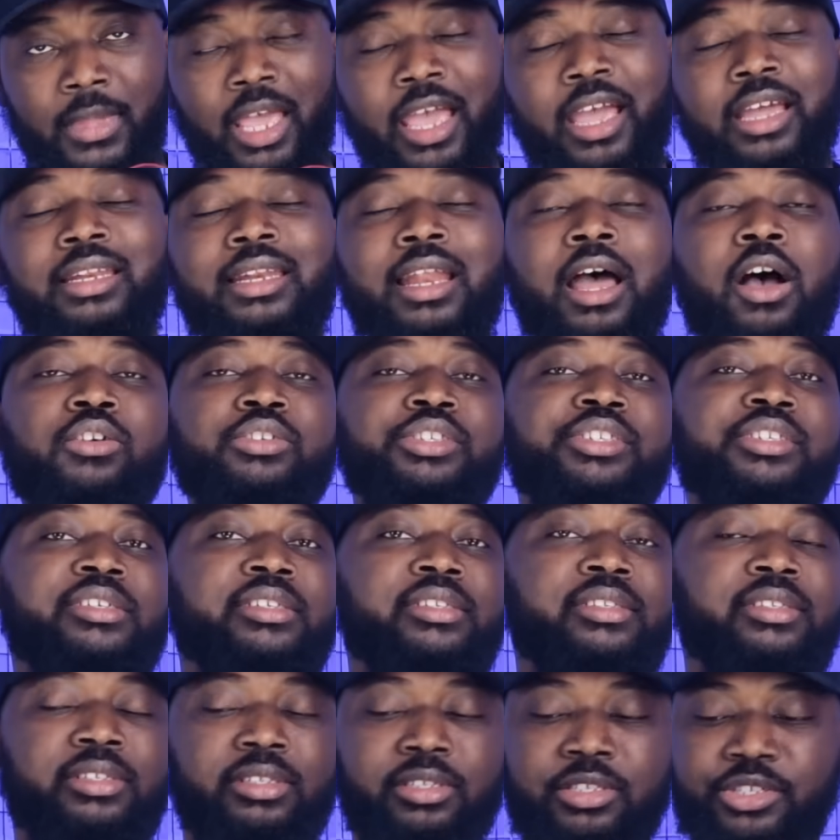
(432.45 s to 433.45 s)
And now
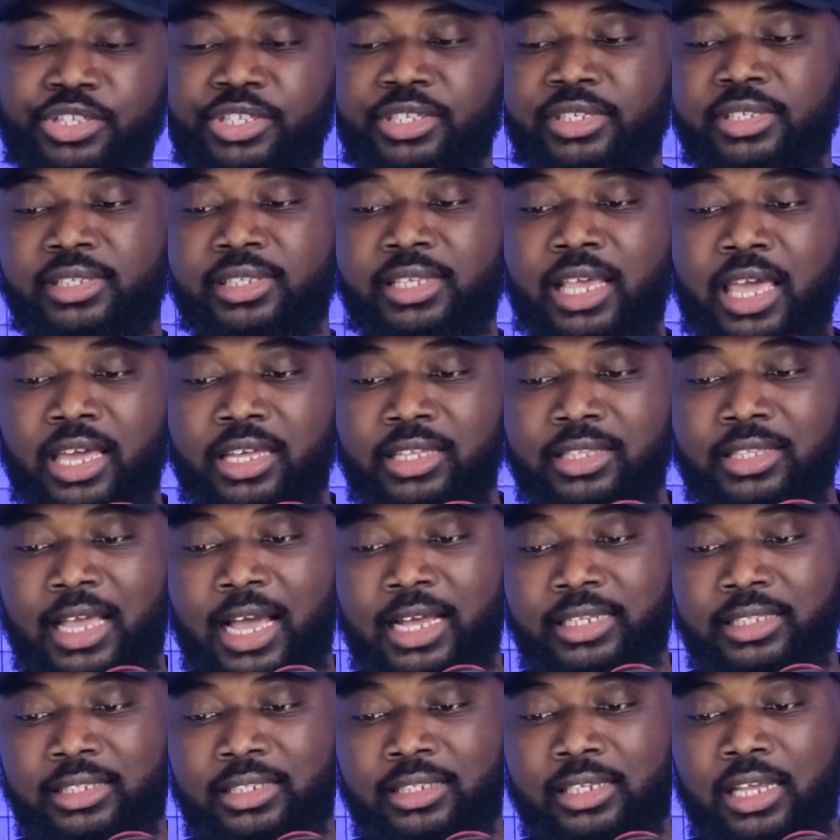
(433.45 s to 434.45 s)
she's saying
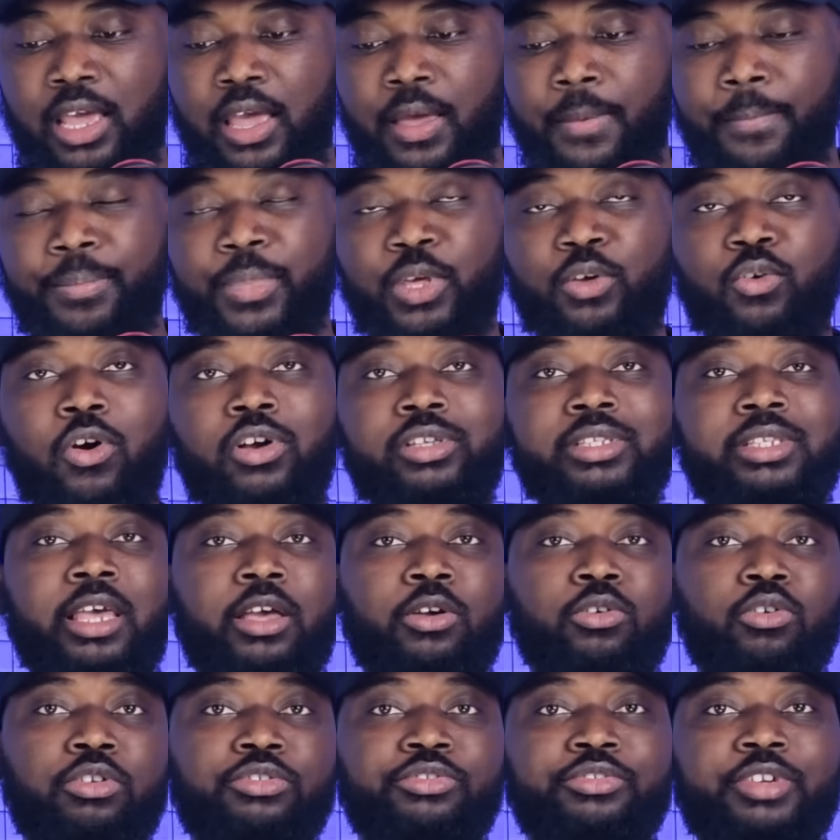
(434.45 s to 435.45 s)
that because
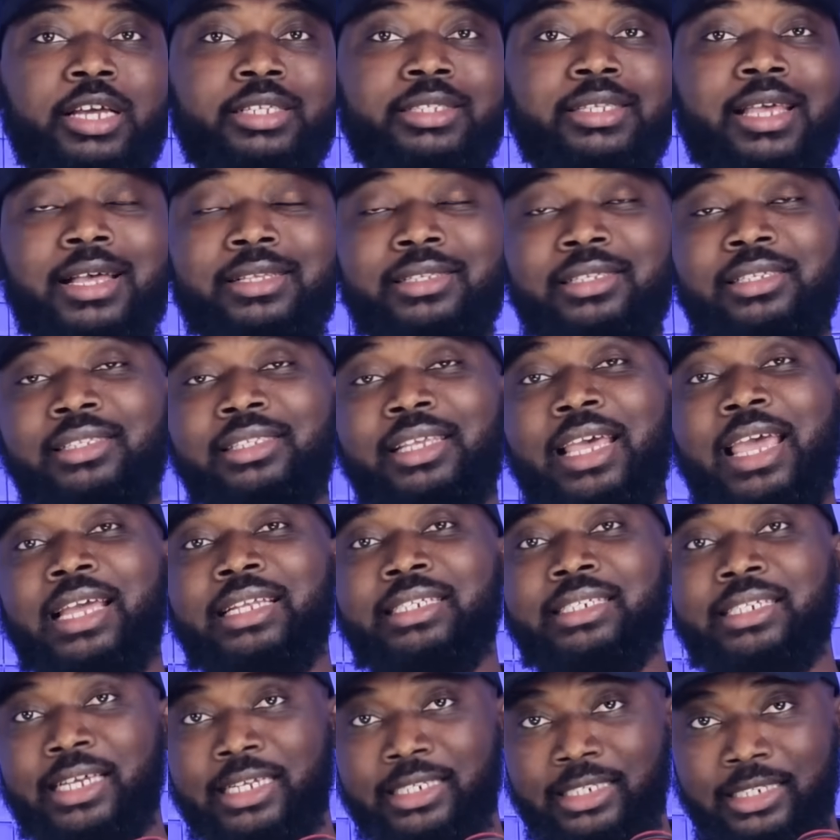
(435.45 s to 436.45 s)
her contract hasn't
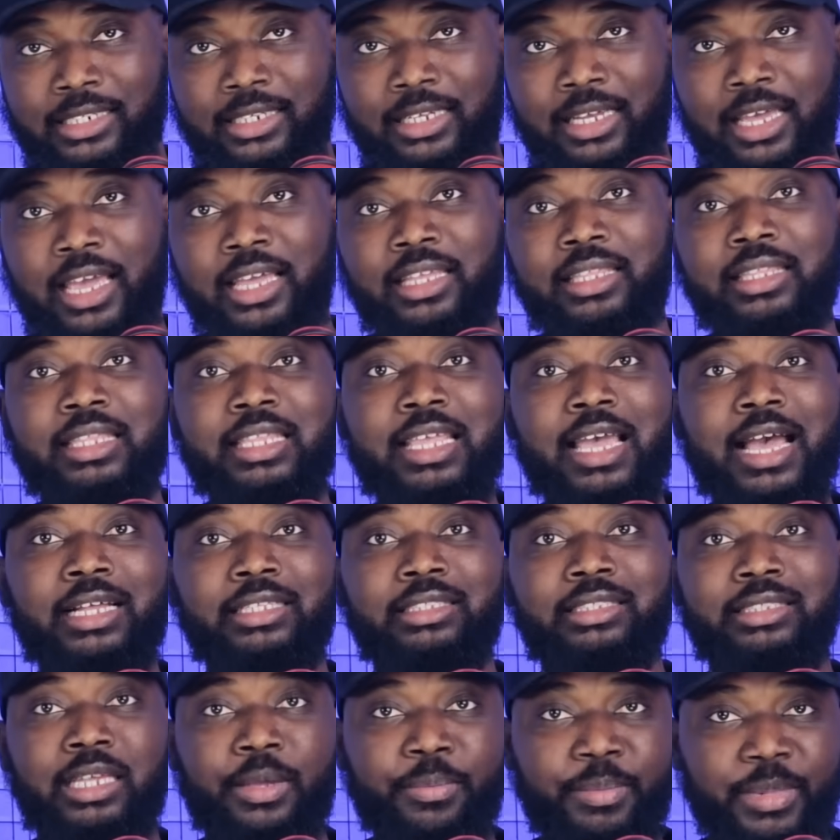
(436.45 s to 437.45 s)
ended and they are
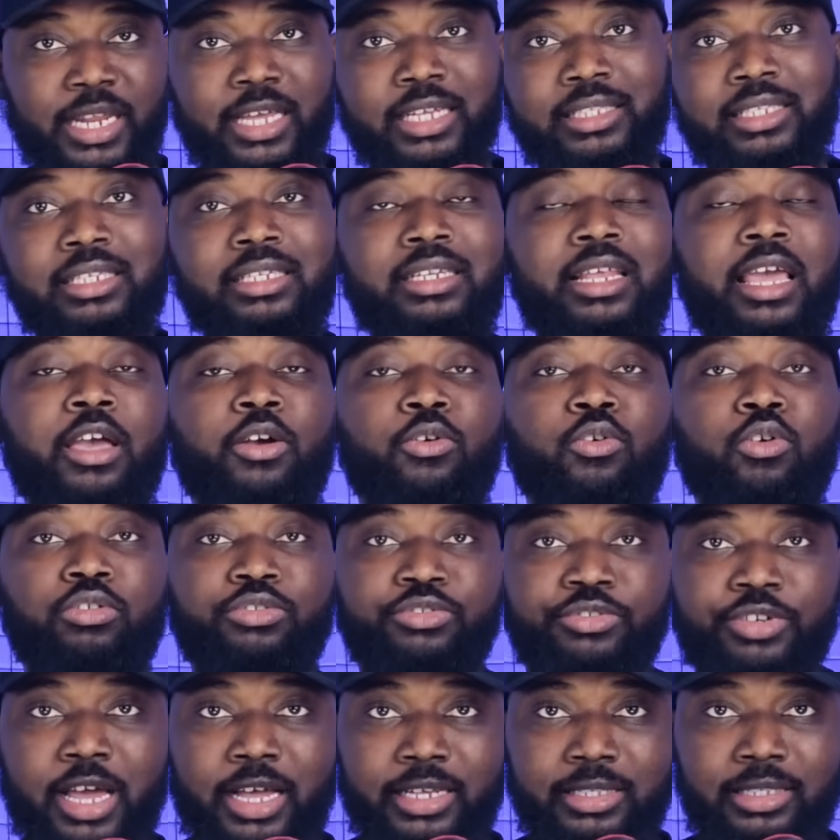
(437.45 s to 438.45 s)
terminating her
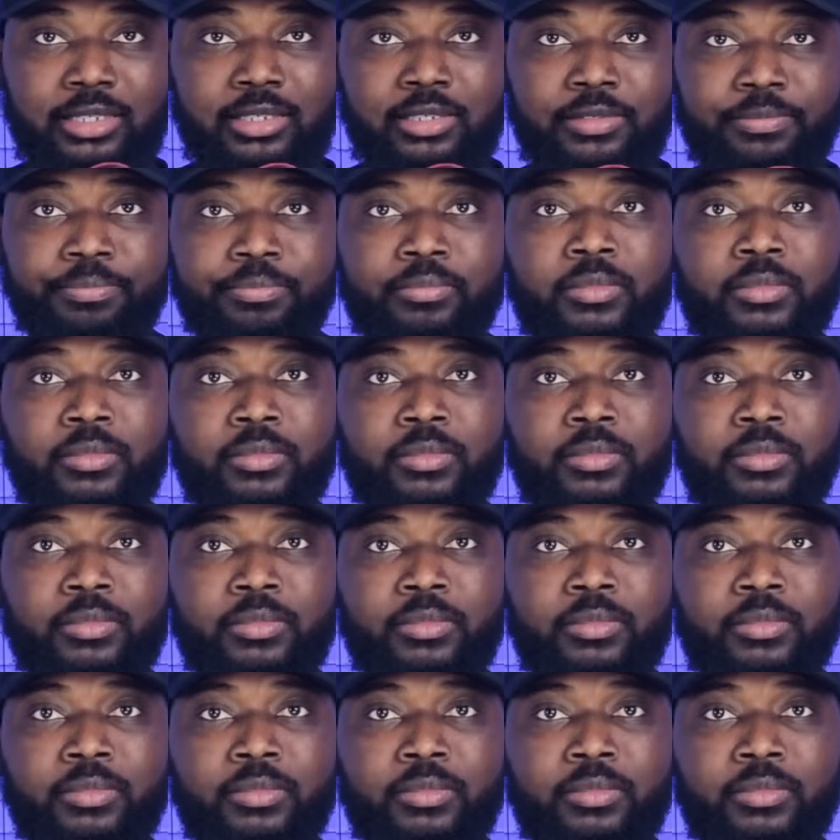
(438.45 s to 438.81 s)
contract,